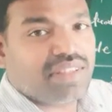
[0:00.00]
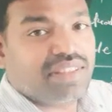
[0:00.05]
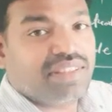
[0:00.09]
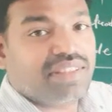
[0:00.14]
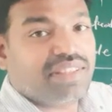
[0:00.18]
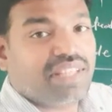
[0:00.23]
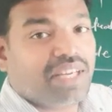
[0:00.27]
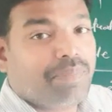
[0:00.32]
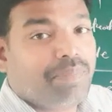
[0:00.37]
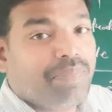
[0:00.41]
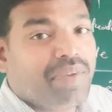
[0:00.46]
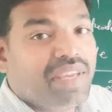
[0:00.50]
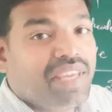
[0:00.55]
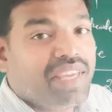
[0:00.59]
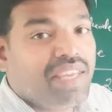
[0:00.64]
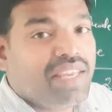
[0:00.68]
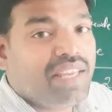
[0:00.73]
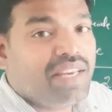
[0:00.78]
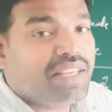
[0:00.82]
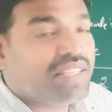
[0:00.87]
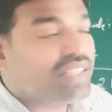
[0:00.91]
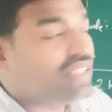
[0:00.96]
that
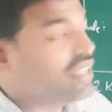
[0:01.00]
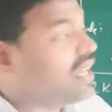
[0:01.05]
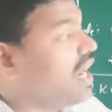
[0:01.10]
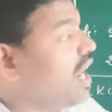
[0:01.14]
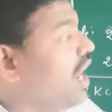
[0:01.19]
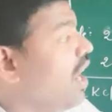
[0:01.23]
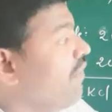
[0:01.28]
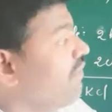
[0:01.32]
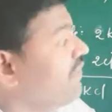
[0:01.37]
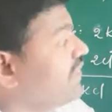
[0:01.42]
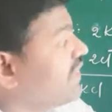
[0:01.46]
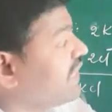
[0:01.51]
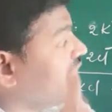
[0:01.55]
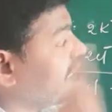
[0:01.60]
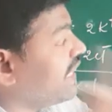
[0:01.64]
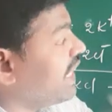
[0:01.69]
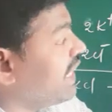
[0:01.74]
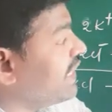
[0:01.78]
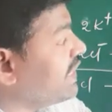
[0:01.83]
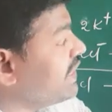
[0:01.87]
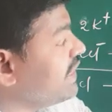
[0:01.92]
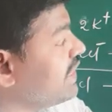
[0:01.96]
means after
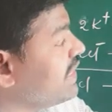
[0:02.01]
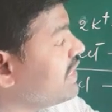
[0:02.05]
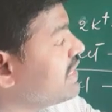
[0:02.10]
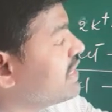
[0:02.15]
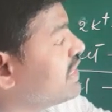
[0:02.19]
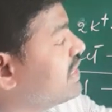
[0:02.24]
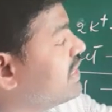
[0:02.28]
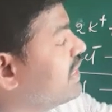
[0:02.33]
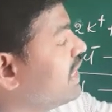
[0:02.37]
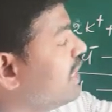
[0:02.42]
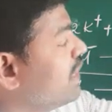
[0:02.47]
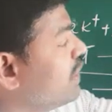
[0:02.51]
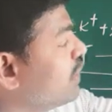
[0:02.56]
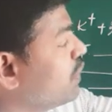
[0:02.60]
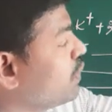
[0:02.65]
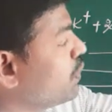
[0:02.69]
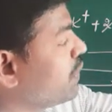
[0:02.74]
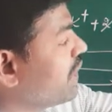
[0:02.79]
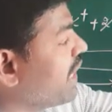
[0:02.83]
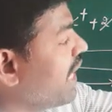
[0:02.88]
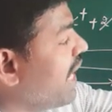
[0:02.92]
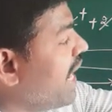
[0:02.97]
getting the
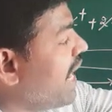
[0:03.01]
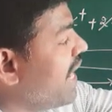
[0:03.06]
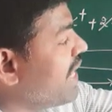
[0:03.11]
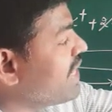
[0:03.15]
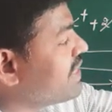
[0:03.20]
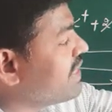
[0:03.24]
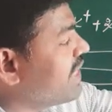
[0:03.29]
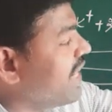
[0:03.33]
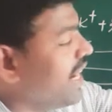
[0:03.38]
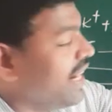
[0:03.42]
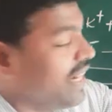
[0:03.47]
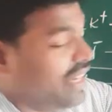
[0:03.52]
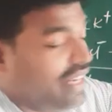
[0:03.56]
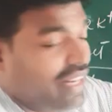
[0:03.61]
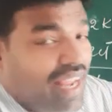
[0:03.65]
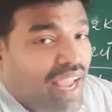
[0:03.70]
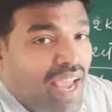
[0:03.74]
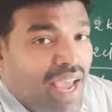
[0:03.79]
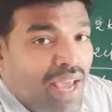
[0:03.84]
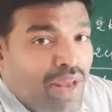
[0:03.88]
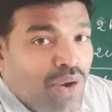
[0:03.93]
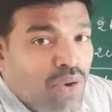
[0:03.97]
Cl2 gas at
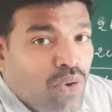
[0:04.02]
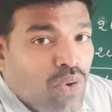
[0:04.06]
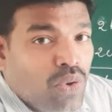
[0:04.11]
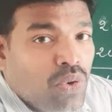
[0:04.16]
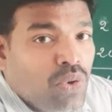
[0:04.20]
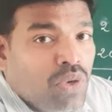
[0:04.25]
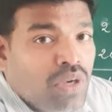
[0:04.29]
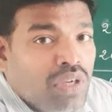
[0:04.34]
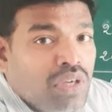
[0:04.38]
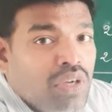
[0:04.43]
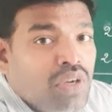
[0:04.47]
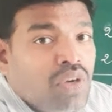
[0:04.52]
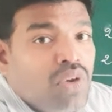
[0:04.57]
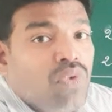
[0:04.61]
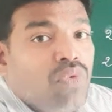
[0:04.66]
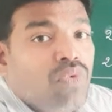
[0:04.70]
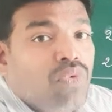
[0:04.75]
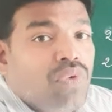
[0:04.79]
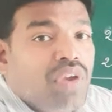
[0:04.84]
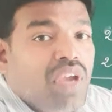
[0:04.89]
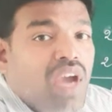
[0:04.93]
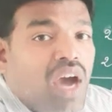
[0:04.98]
anode,
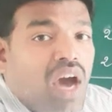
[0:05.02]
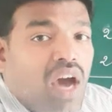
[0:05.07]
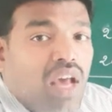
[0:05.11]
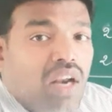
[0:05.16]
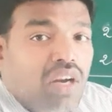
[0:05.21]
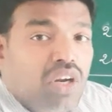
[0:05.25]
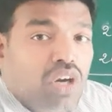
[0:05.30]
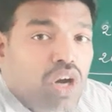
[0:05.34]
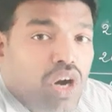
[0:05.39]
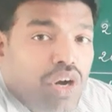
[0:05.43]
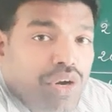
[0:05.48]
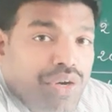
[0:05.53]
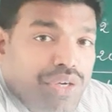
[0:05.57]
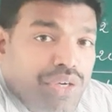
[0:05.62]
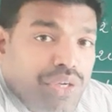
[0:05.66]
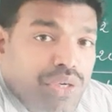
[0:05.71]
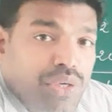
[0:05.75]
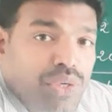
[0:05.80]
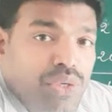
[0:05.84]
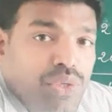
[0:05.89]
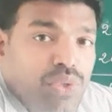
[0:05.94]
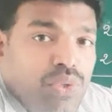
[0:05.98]
we are
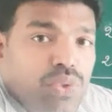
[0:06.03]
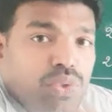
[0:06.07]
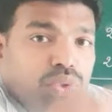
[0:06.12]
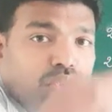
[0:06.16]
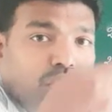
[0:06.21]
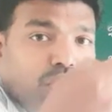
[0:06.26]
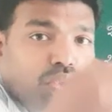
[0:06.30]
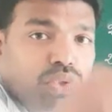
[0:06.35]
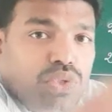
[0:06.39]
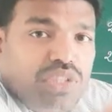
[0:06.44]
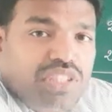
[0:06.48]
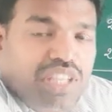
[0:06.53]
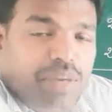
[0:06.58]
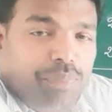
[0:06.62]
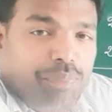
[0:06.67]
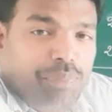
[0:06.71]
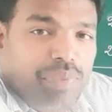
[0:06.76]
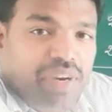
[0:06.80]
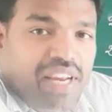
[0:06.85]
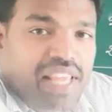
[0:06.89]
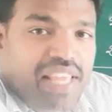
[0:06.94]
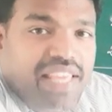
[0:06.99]
continue to
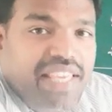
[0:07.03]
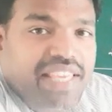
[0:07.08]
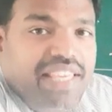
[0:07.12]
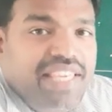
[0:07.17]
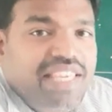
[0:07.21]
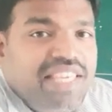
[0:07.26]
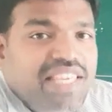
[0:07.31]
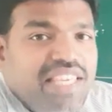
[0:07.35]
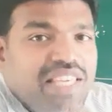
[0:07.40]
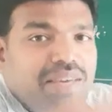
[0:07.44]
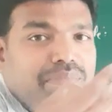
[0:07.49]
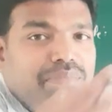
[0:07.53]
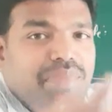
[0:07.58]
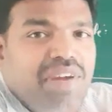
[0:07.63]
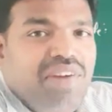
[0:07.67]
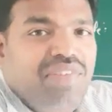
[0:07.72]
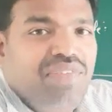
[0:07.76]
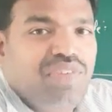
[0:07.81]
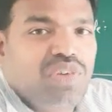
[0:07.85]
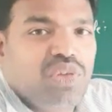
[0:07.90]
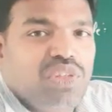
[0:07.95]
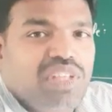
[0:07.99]
supply
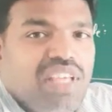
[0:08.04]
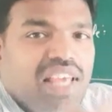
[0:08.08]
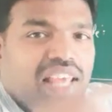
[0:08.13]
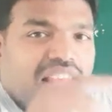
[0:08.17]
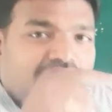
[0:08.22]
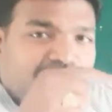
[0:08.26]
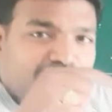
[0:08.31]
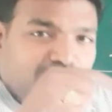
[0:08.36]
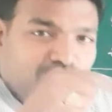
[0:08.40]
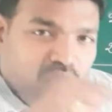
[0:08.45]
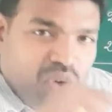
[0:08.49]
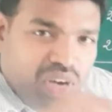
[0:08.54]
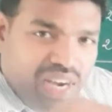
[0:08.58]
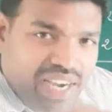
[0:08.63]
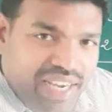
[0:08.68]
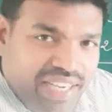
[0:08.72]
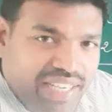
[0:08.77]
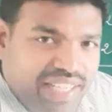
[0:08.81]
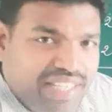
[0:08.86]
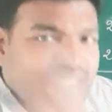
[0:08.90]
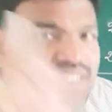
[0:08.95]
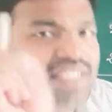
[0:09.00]
EMF to the
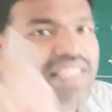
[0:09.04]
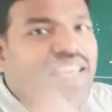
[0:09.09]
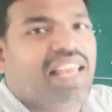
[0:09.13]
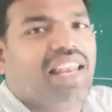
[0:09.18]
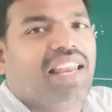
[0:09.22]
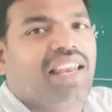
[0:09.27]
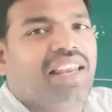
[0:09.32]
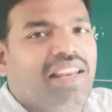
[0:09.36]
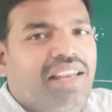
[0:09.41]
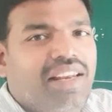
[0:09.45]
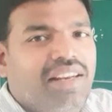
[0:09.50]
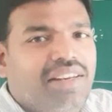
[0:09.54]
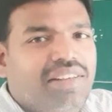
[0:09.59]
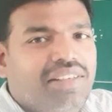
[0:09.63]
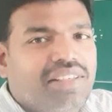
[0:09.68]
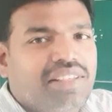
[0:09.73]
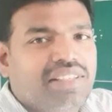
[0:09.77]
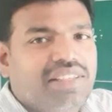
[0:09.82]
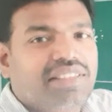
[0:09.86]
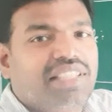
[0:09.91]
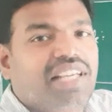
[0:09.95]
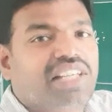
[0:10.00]
electrolytic cell,
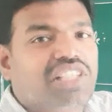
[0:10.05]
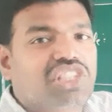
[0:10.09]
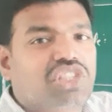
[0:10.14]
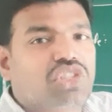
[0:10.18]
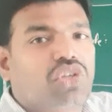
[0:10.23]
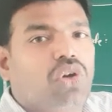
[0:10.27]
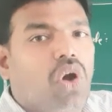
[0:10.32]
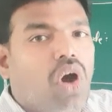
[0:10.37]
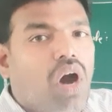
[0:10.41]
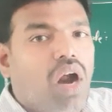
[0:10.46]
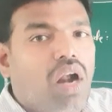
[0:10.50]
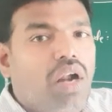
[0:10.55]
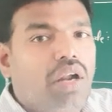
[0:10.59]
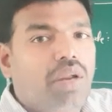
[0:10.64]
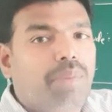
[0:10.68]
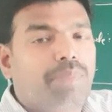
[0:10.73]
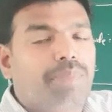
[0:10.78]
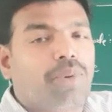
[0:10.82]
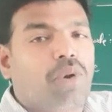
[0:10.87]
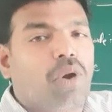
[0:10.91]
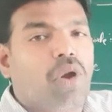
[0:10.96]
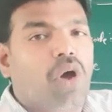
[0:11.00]
that's called
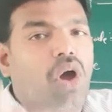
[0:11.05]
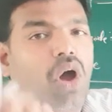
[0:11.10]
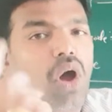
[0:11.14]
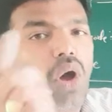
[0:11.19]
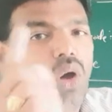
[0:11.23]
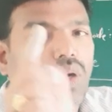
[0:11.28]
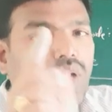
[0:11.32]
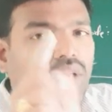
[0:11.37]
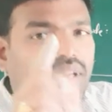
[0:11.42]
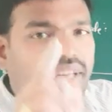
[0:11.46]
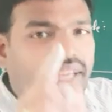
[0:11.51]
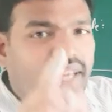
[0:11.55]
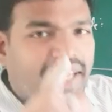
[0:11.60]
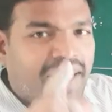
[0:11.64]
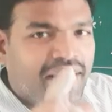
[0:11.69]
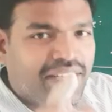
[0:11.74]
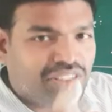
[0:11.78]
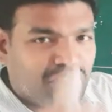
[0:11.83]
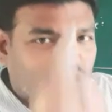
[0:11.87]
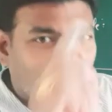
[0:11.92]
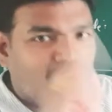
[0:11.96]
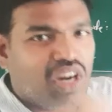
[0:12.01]
prolonged
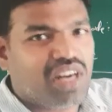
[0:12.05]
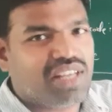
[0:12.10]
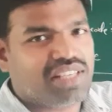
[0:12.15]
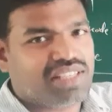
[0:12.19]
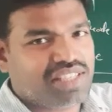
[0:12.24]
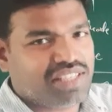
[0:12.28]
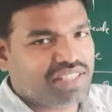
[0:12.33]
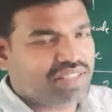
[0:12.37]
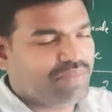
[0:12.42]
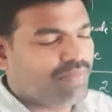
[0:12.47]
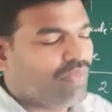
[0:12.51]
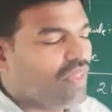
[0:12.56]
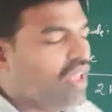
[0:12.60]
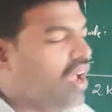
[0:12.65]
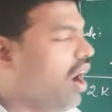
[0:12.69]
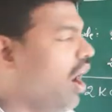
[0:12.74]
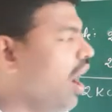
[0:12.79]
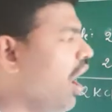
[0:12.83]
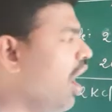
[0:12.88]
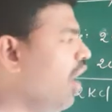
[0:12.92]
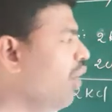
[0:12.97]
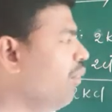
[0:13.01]
electrolysis.
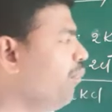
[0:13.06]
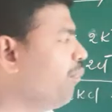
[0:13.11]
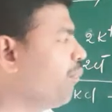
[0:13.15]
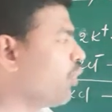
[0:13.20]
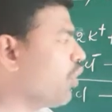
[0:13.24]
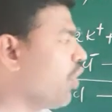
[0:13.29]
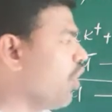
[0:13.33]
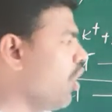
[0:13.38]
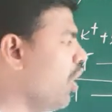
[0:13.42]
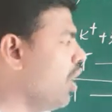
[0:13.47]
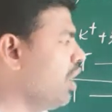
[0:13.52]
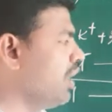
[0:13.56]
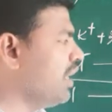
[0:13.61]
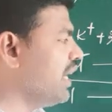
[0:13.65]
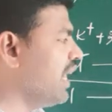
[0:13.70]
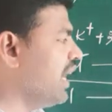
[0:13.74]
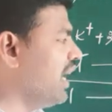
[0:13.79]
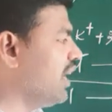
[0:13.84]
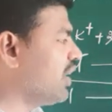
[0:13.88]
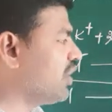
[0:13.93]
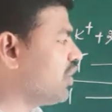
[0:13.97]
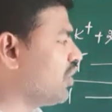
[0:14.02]
On prolonged
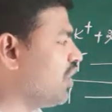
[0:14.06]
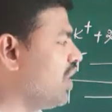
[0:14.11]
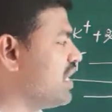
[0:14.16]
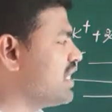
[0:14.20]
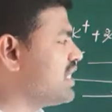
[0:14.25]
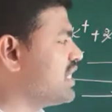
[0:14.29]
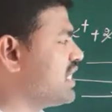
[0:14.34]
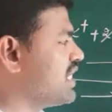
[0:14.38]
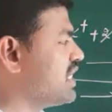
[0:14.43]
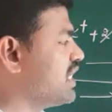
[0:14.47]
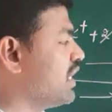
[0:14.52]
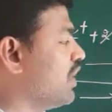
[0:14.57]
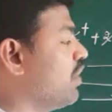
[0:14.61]
electrolysis,